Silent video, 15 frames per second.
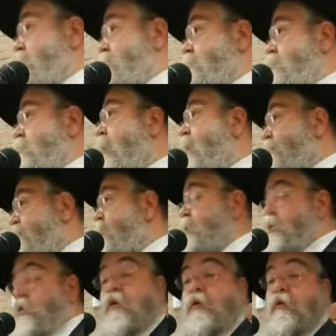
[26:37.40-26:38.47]
Salik,
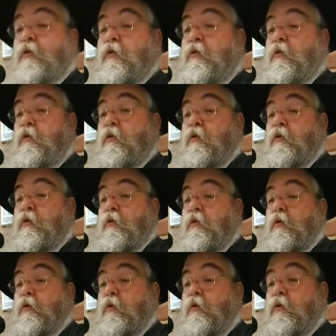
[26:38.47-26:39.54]
I finished it.
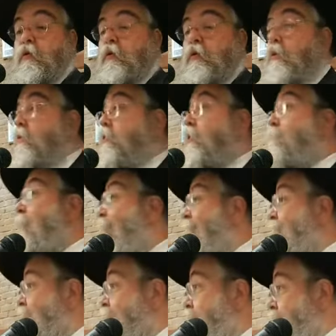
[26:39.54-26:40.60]

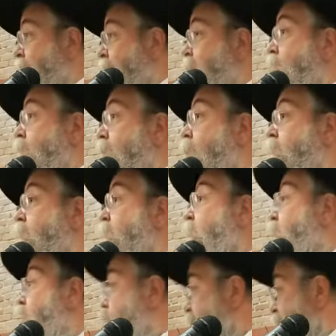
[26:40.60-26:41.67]
The Maitik
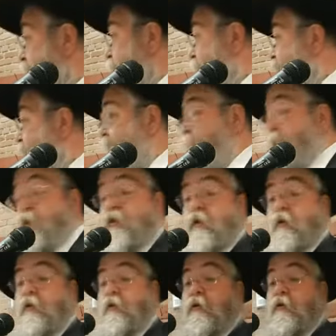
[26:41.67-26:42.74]
wrote,
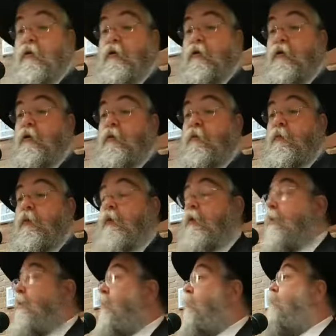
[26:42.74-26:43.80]
Salik, I finished it.
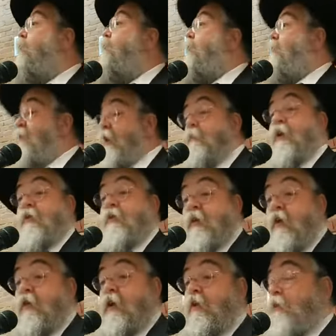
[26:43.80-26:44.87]
So
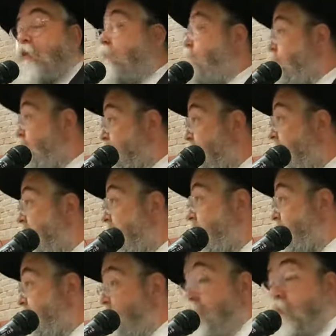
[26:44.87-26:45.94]
the Tzemach
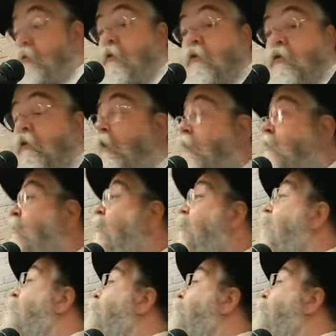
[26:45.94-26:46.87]
responded to this. He